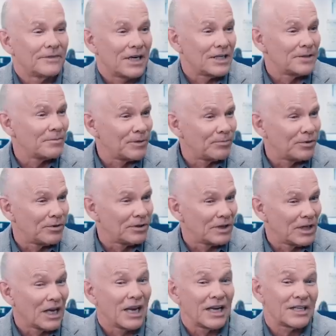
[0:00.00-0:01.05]
That is my point.
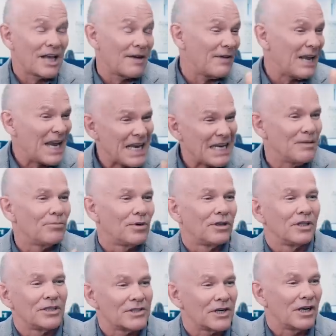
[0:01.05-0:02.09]
And I'd like to have
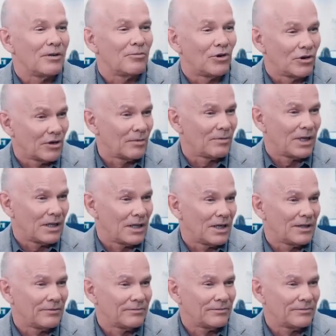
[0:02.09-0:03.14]
anybody say I'm wrong about
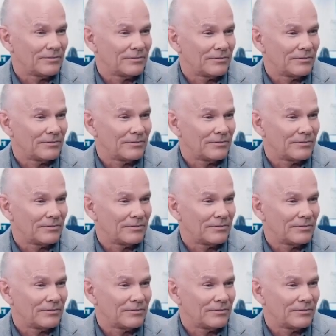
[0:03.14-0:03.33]
that.